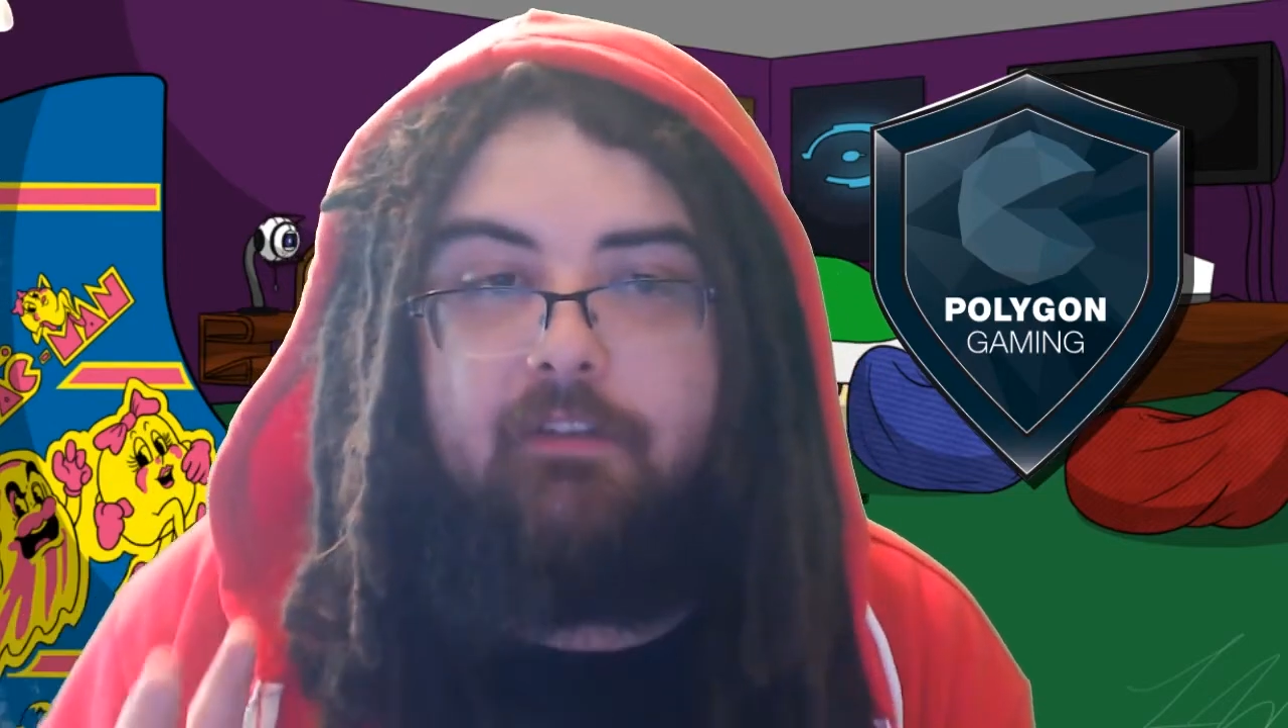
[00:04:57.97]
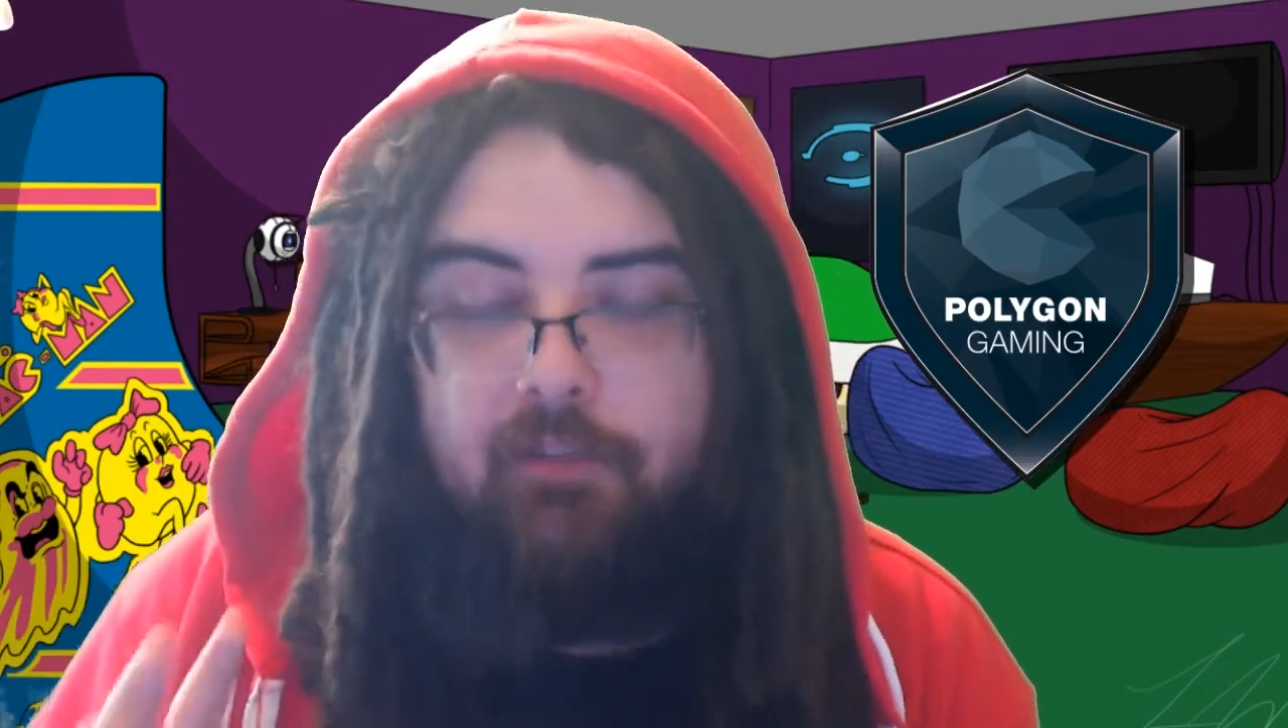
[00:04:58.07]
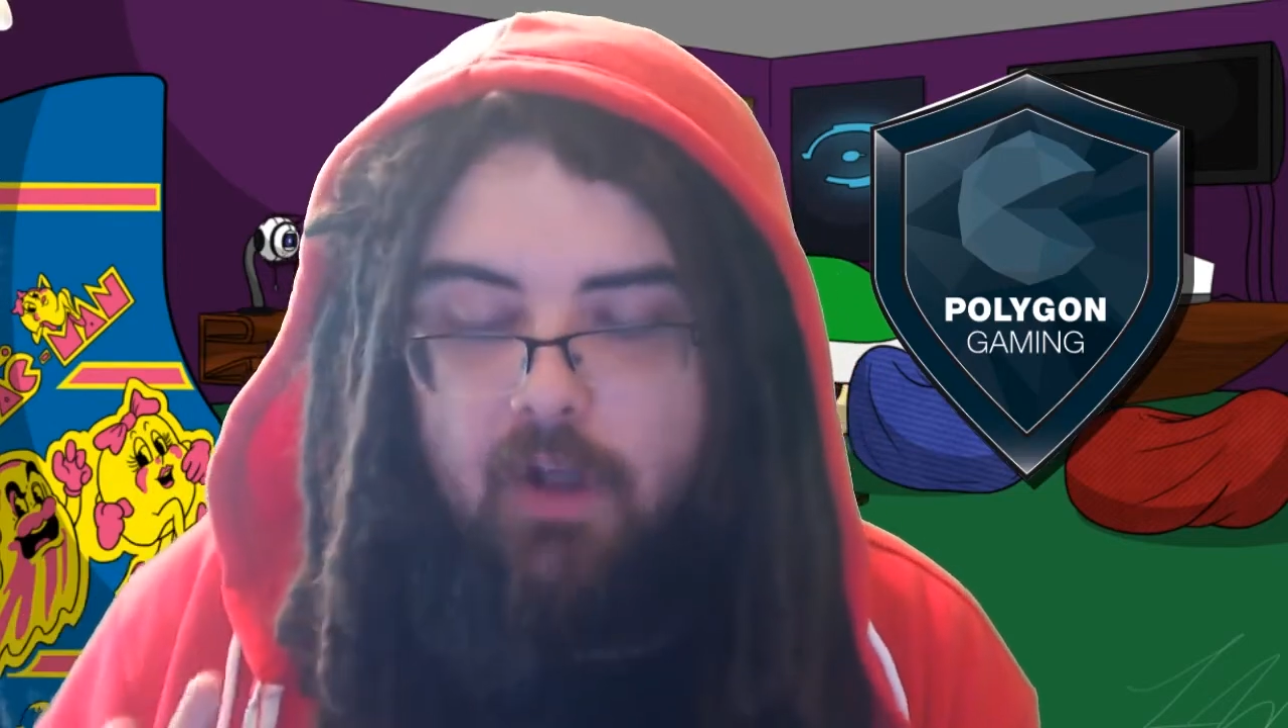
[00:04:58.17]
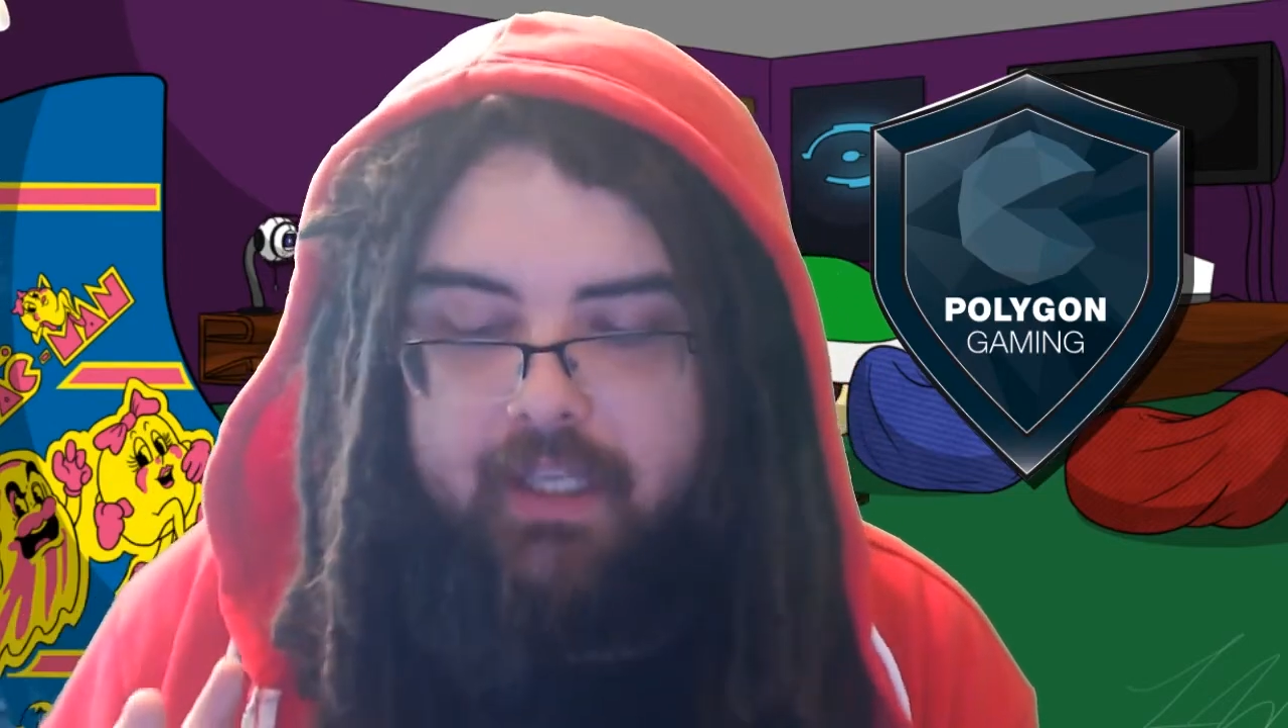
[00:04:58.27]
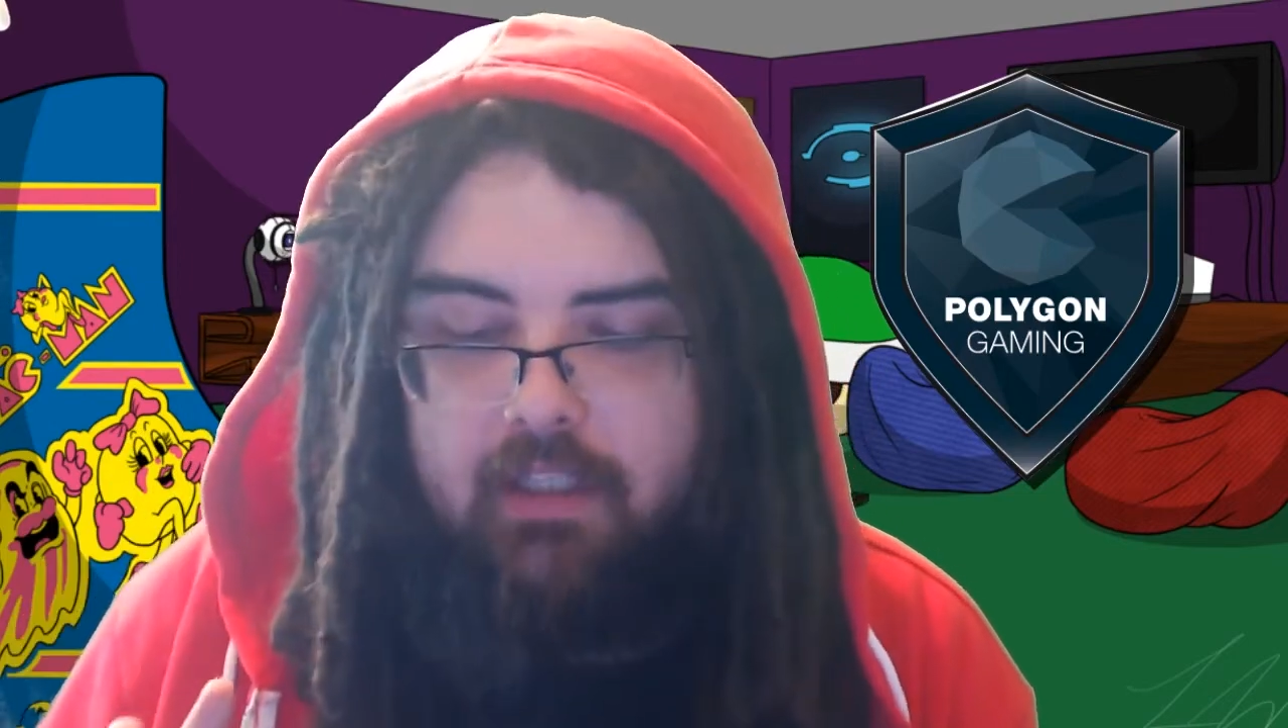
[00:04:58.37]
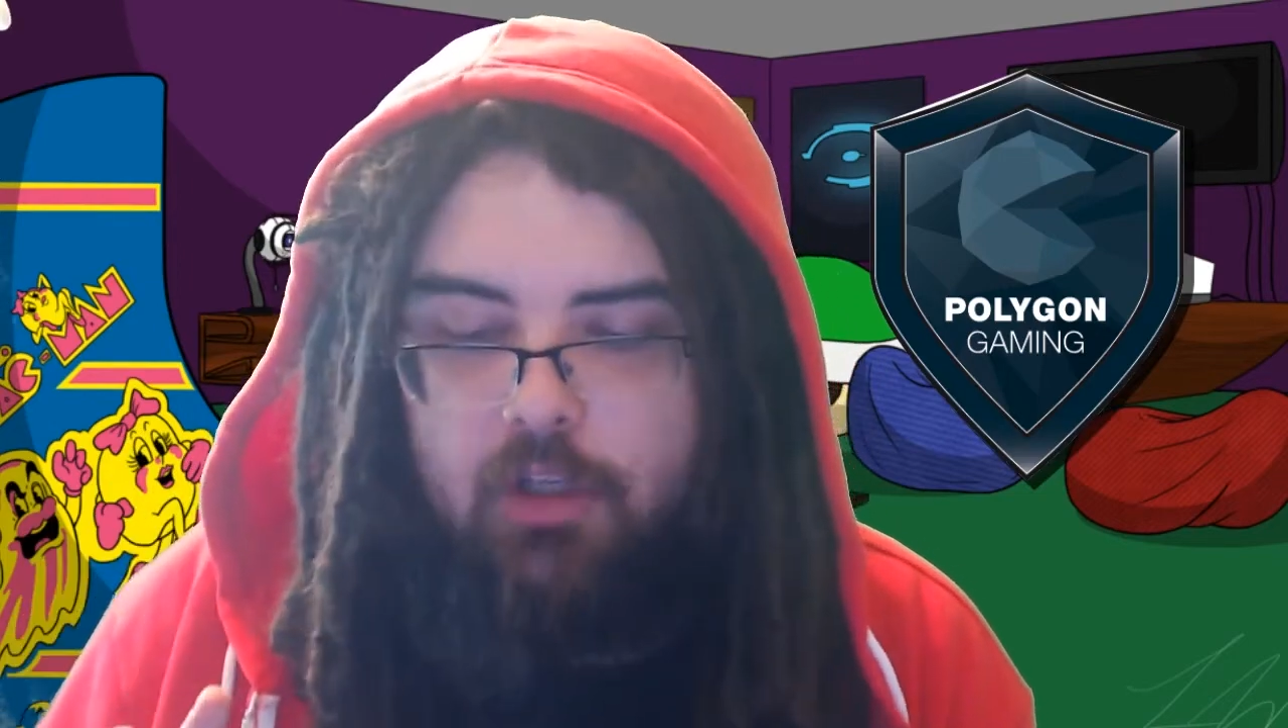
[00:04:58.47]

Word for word: fun.